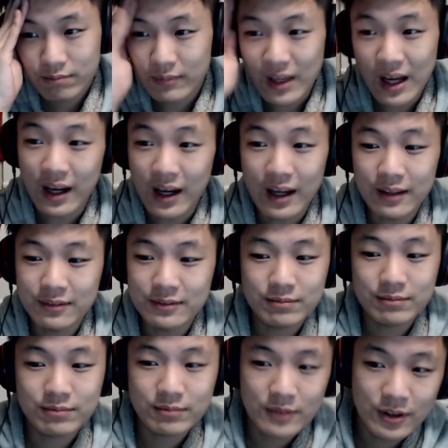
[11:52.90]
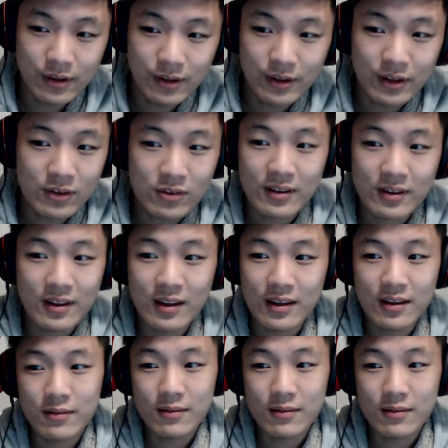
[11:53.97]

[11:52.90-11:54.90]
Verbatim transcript: I, I, you know, it's he.